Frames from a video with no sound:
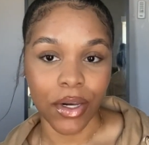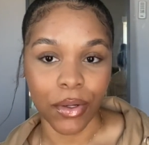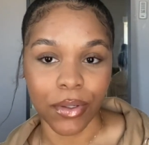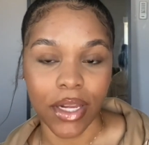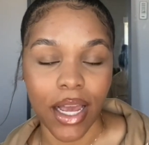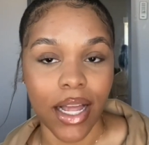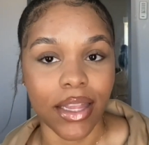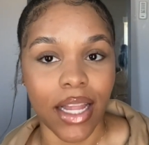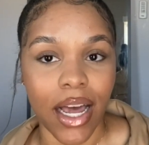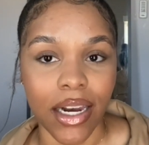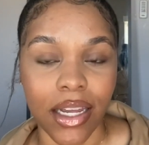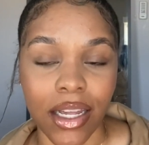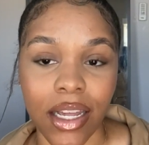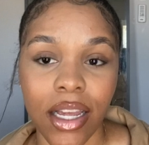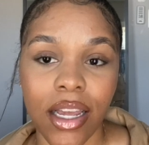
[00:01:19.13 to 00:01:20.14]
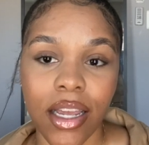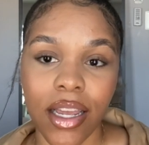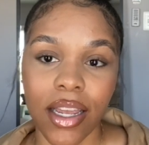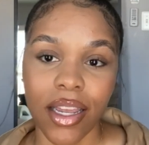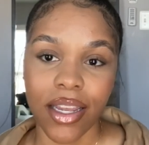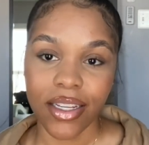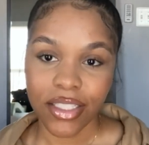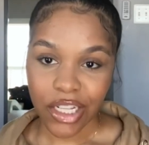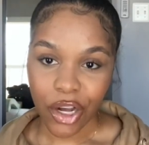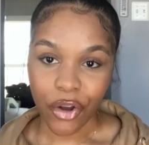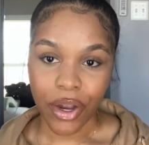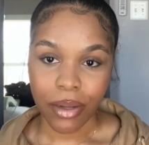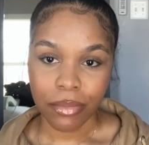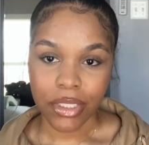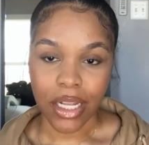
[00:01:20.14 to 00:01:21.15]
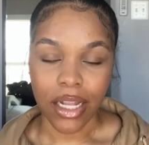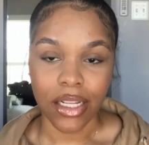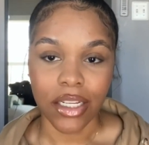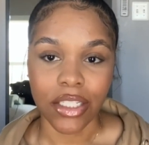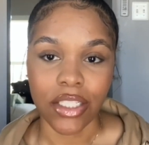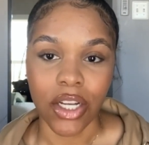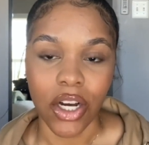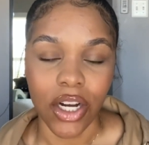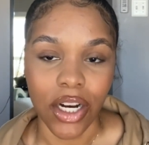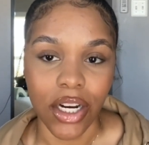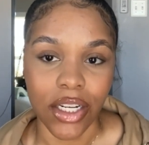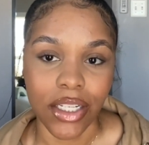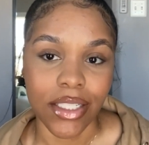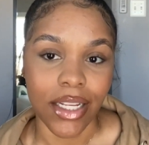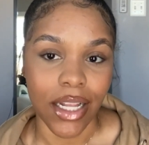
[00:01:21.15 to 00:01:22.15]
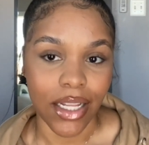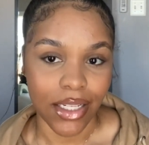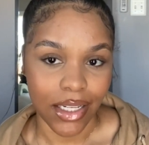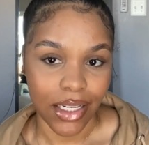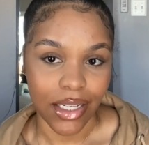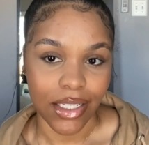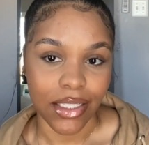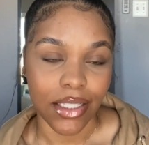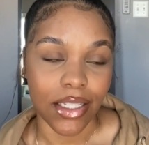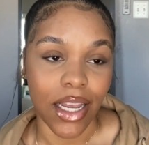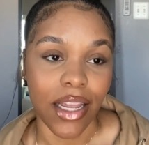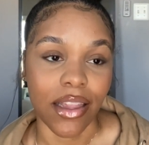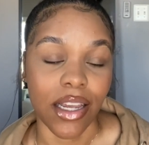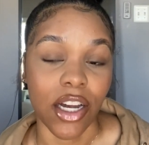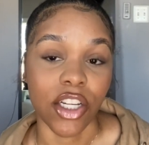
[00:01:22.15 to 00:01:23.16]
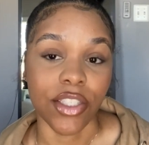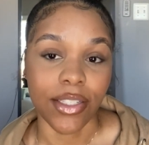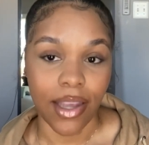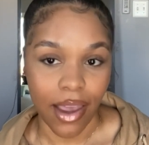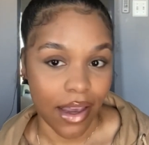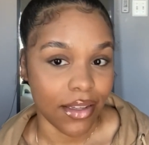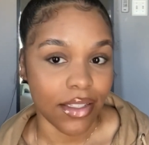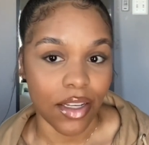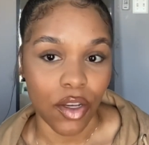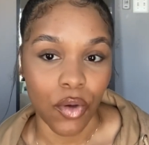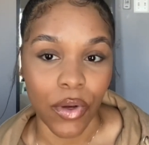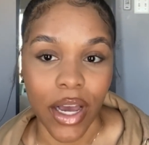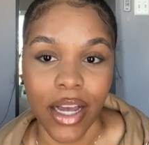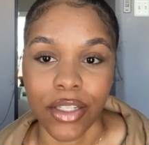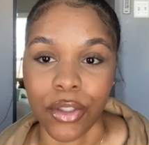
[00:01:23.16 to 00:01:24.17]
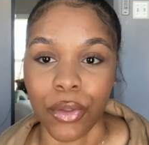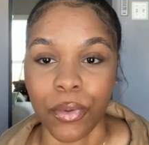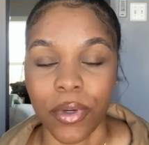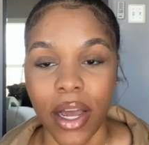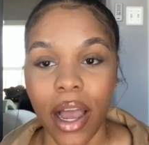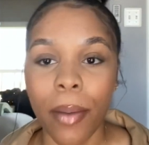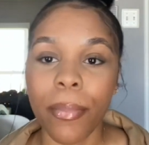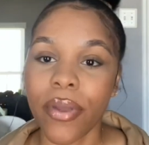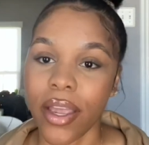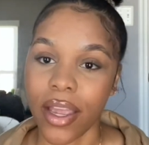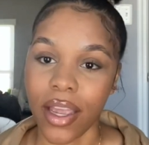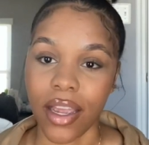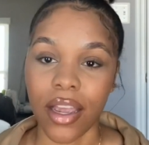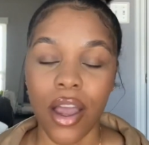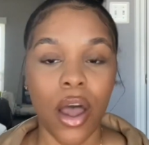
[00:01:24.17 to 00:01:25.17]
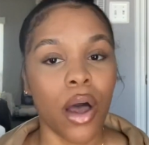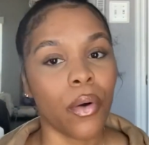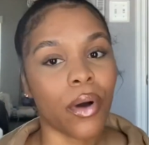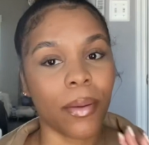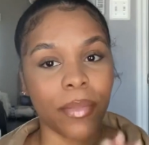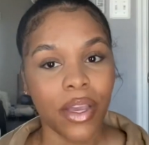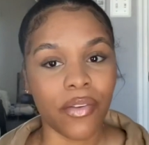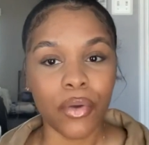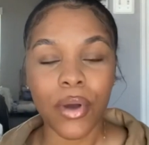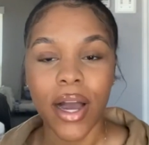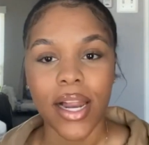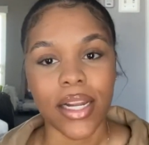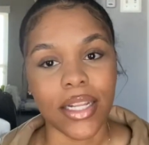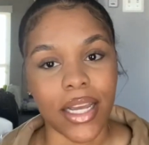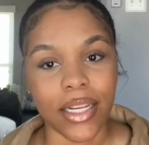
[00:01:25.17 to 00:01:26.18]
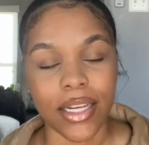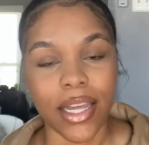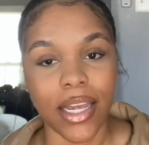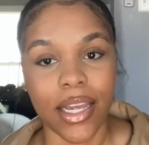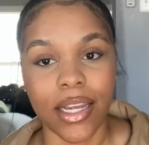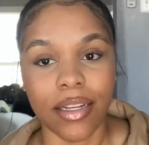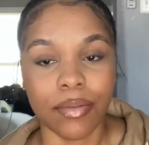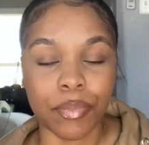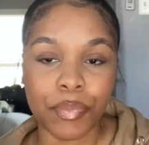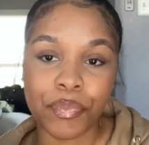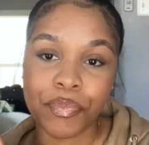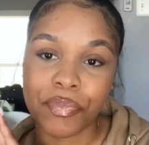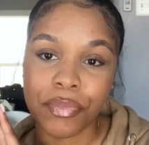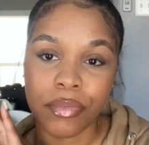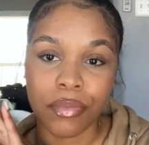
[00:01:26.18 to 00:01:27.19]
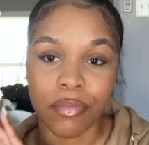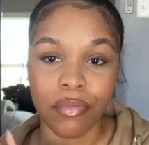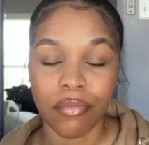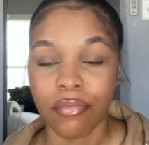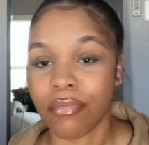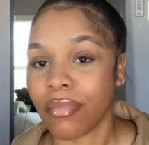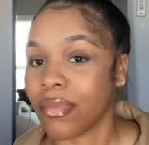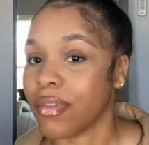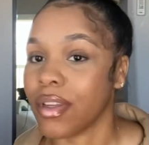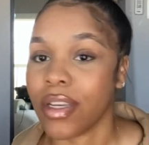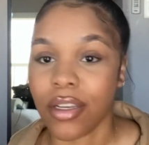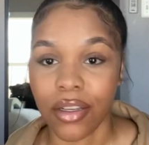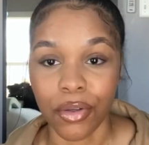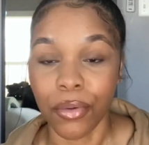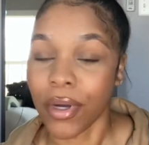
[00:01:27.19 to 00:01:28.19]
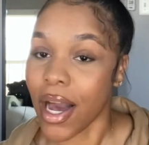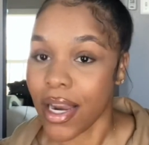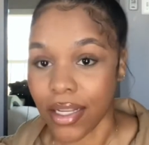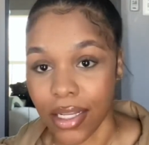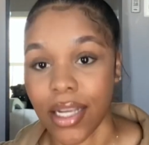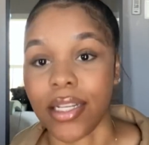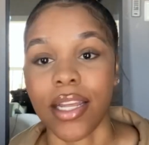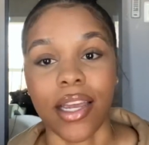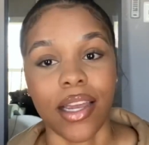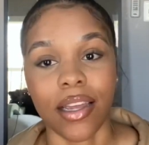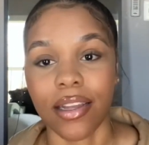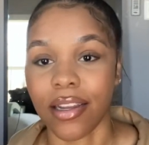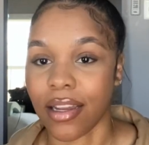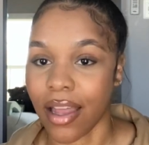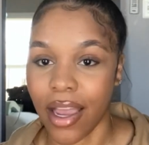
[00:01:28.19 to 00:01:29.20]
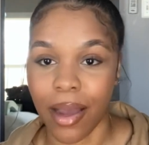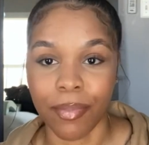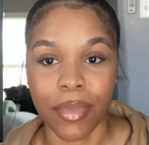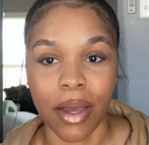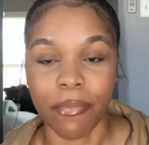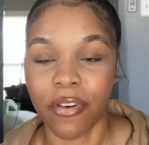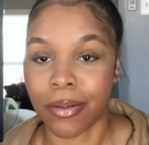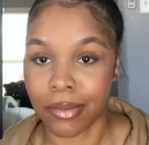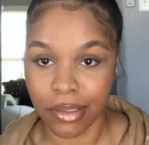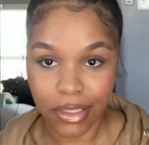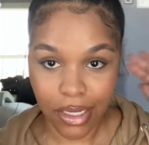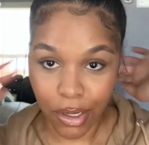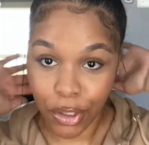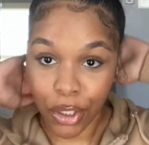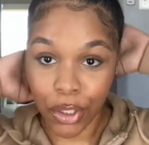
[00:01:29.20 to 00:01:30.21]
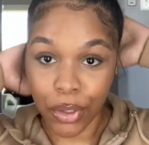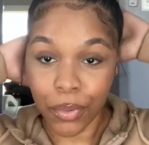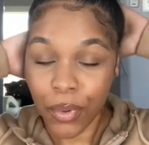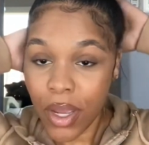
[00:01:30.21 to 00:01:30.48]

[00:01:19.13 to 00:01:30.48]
that a lot of Instagram sellers are selling these and they are taxing you guys. Do not pay. Well, I mean, if you got it like that, you got it like that. Like, I'm not about to tell you